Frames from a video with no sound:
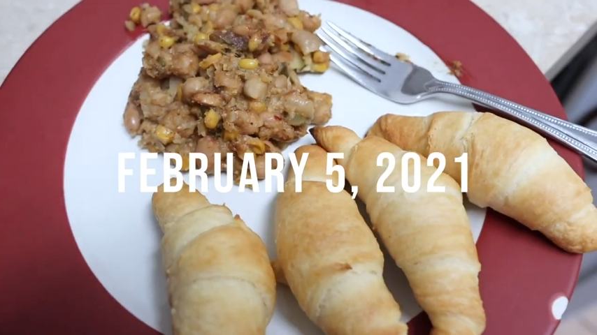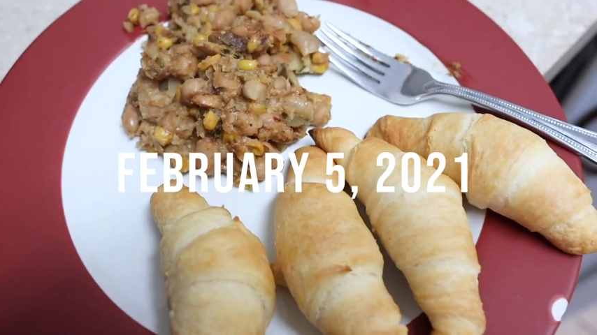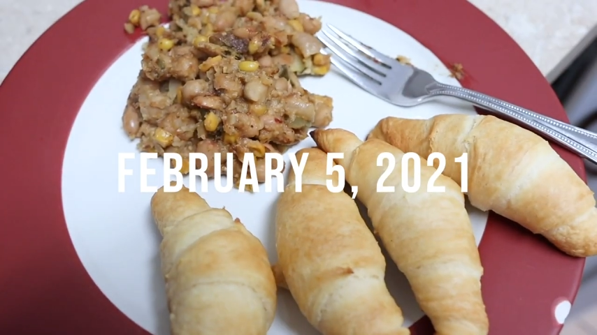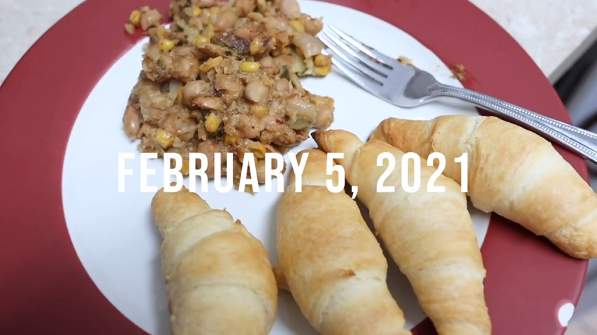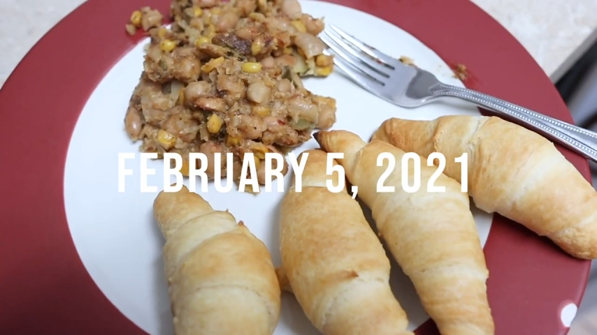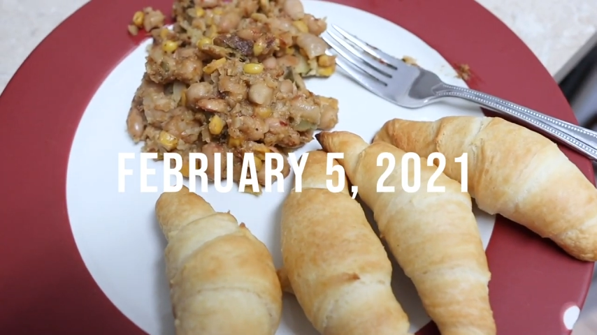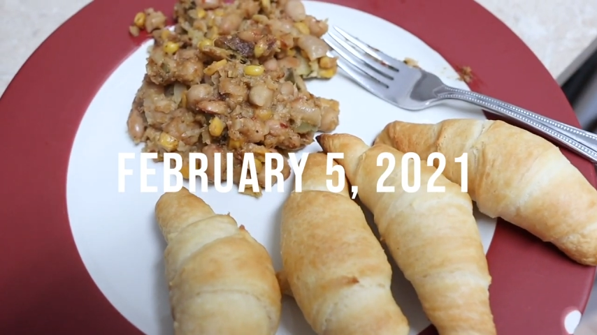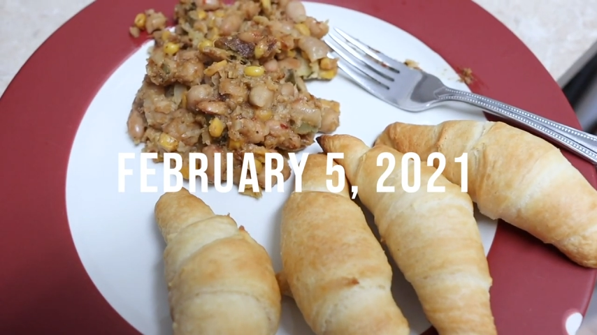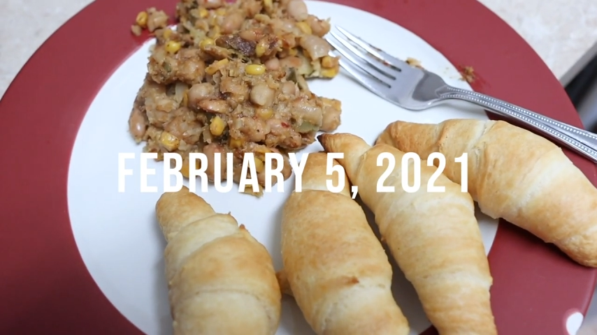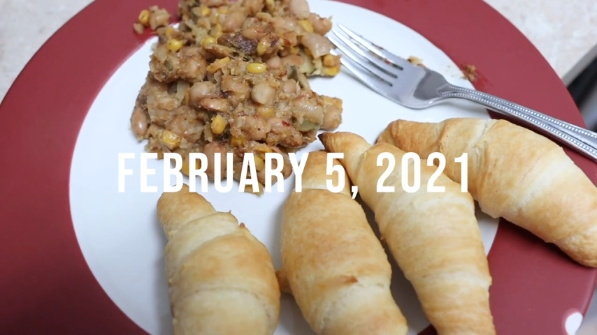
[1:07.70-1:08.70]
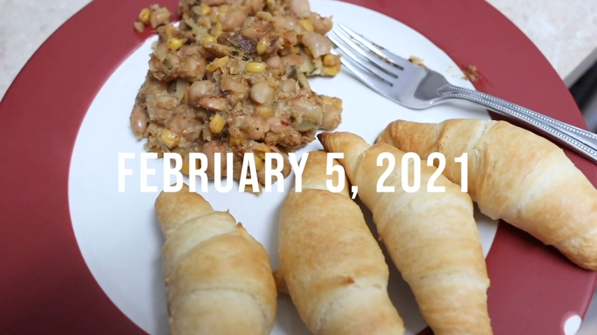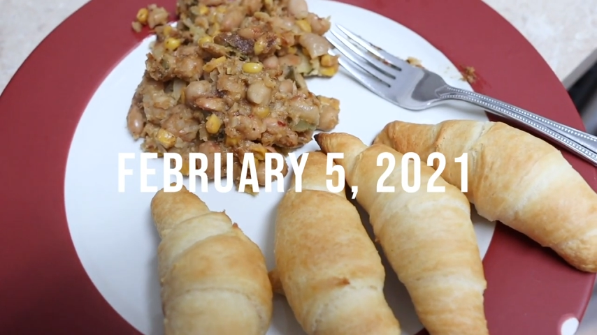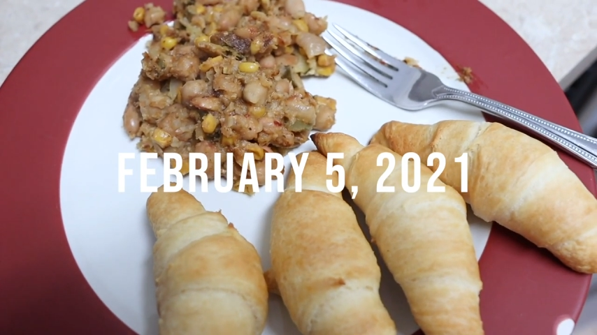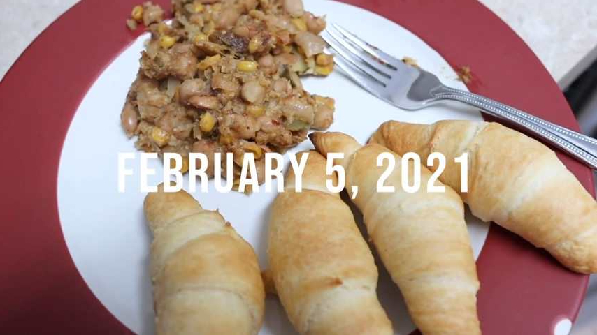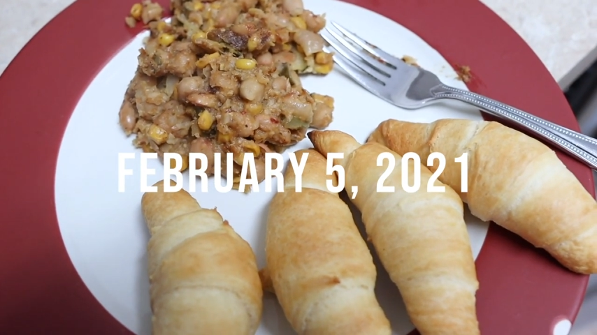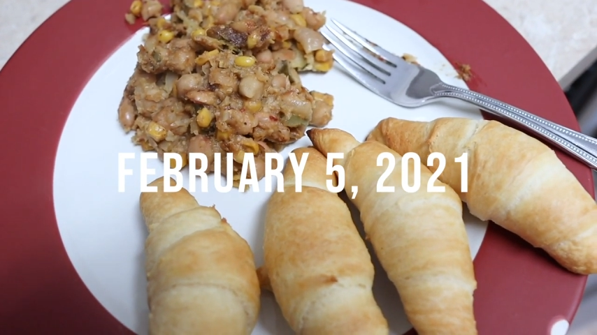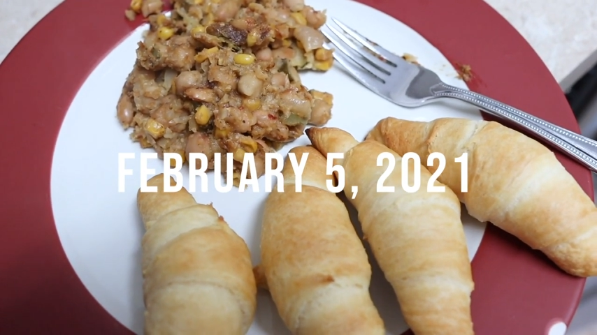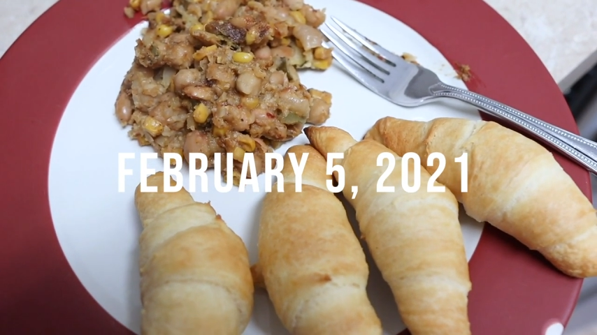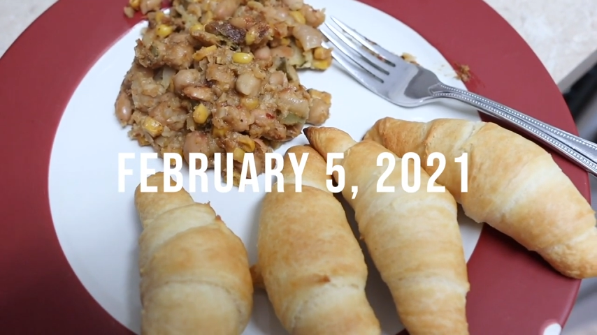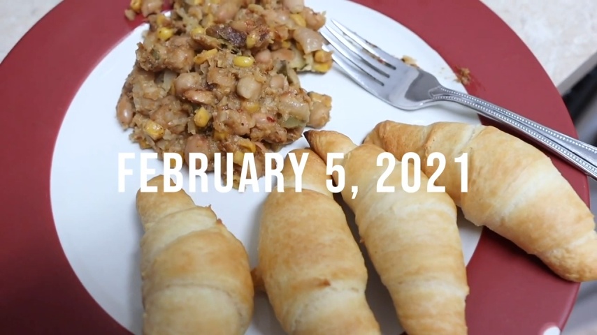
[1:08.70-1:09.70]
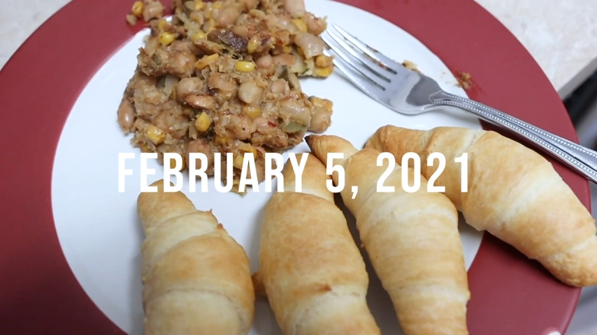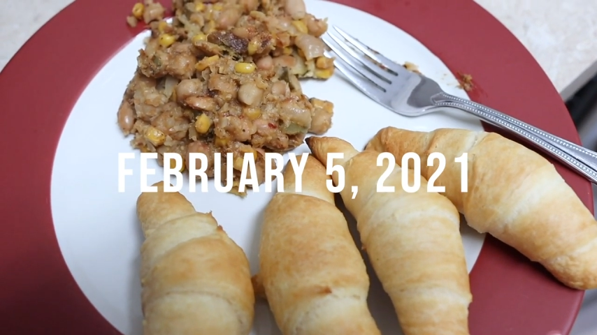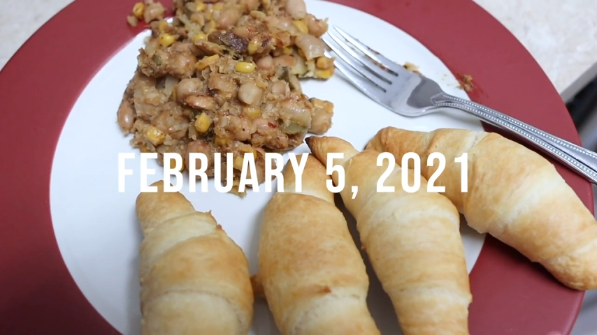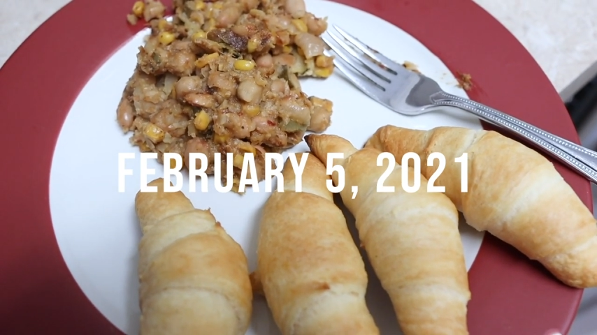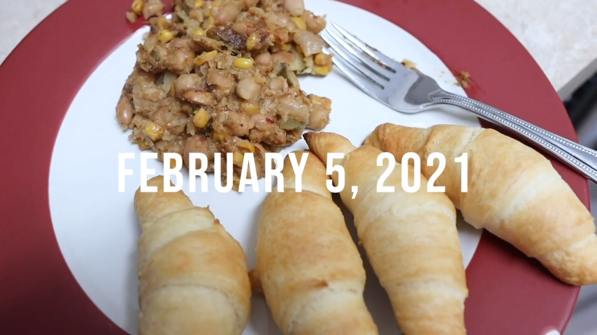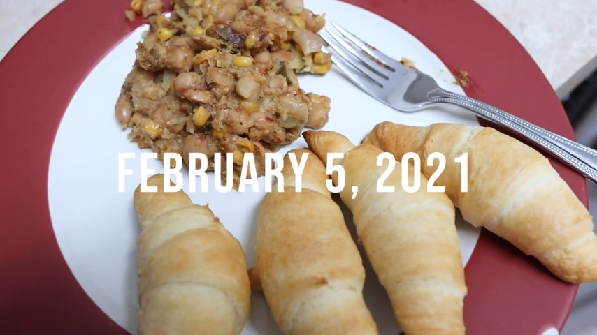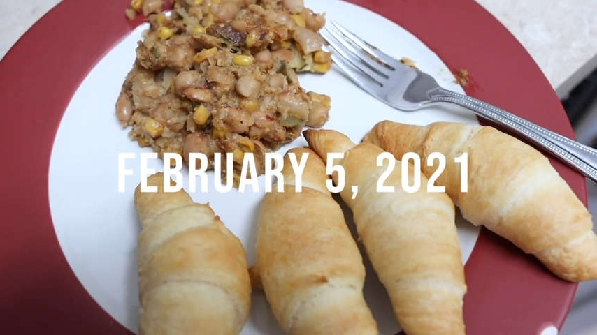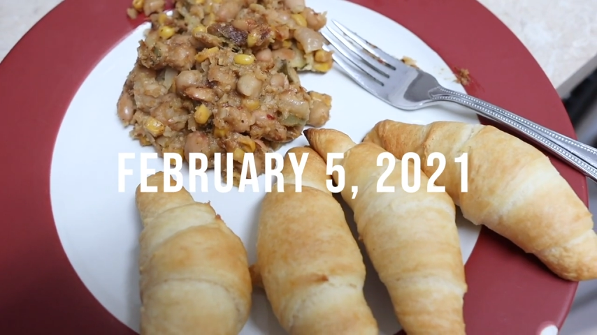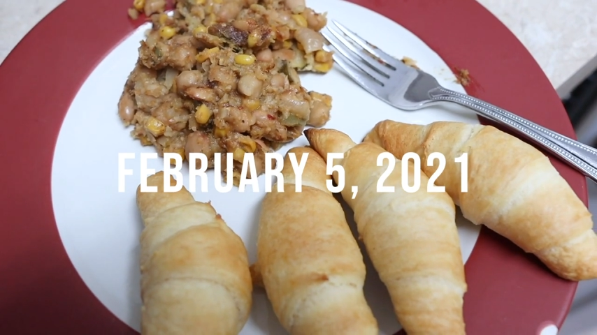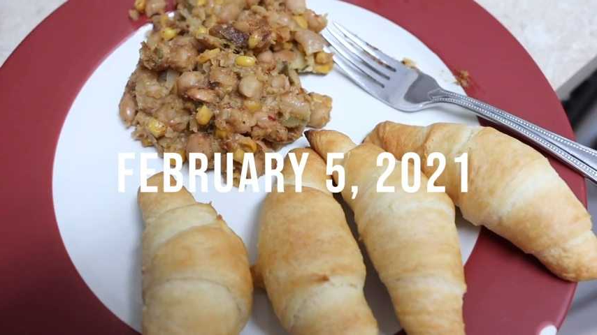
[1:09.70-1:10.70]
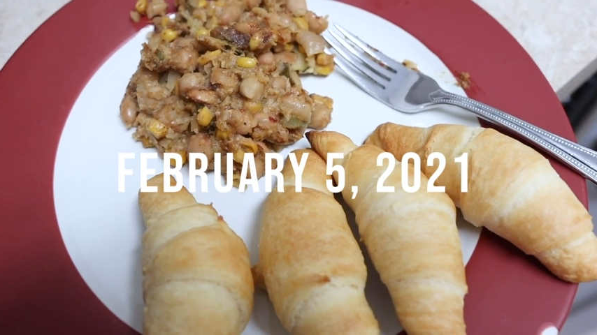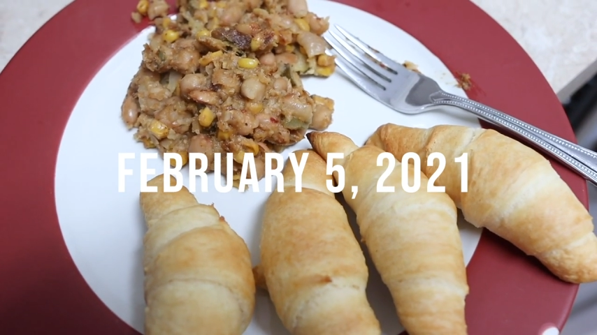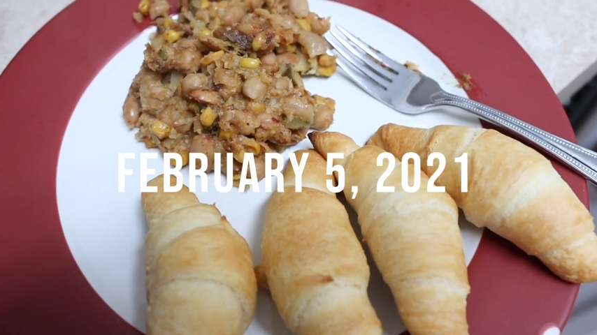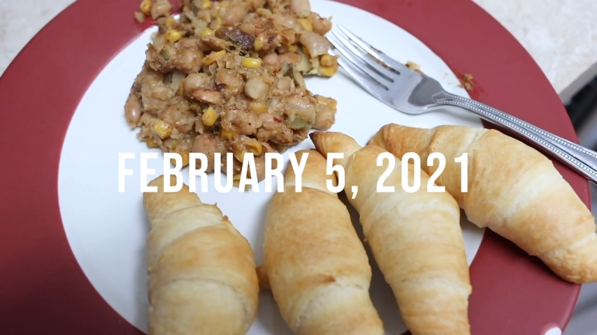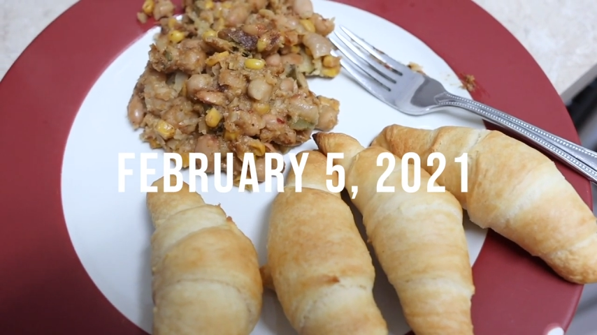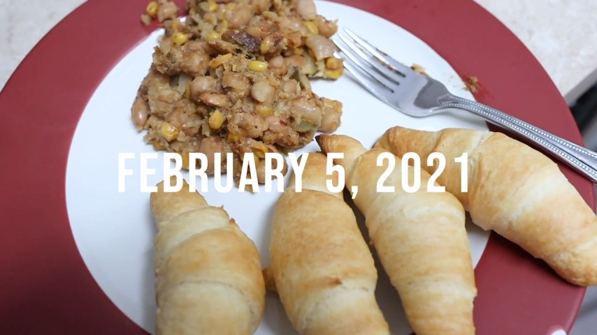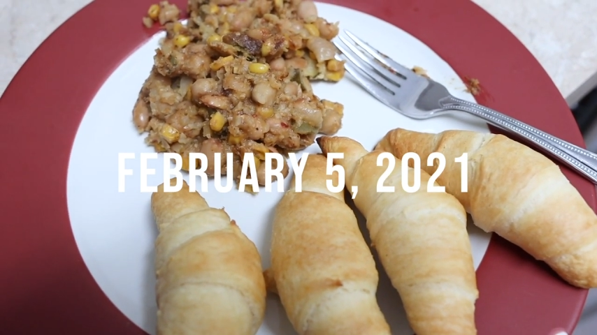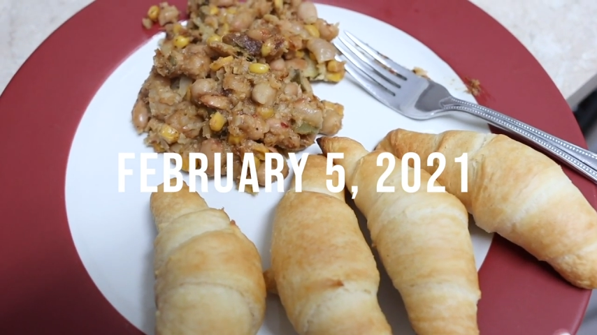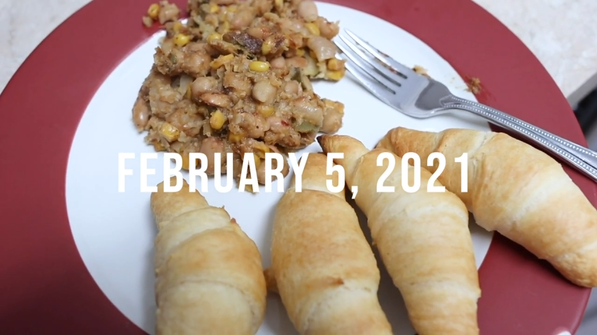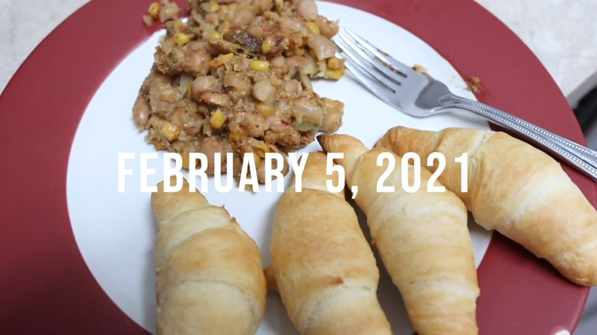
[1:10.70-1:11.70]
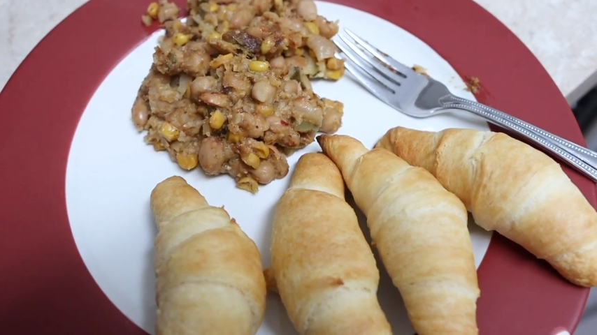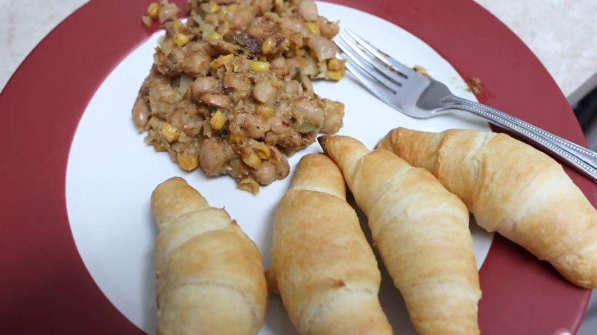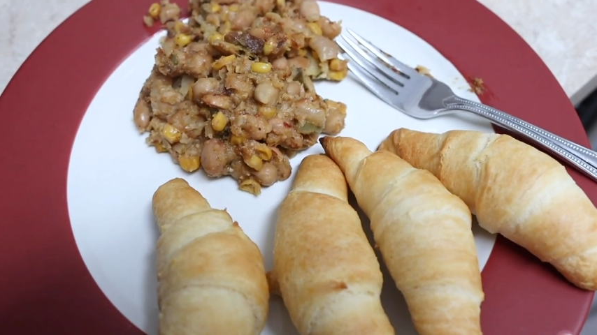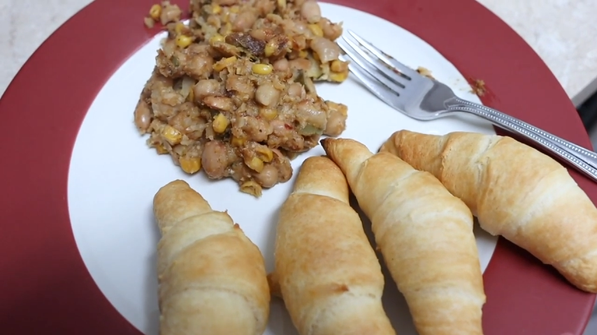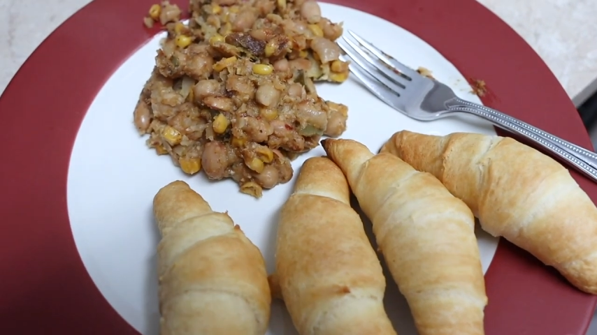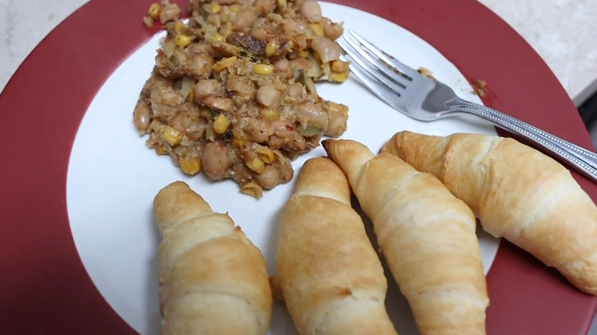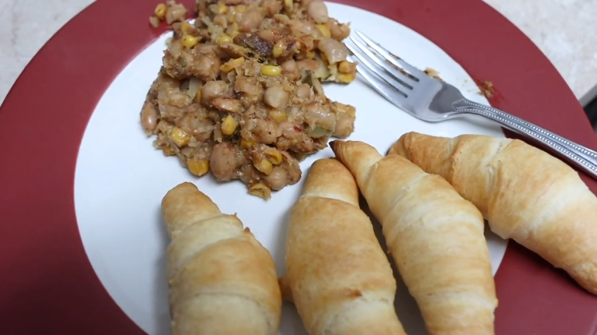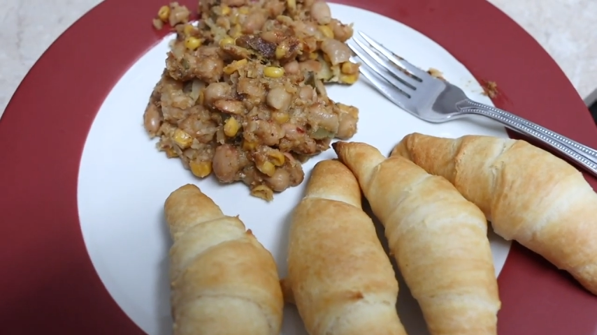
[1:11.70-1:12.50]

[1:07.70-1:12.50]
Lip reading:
(no speaker visible)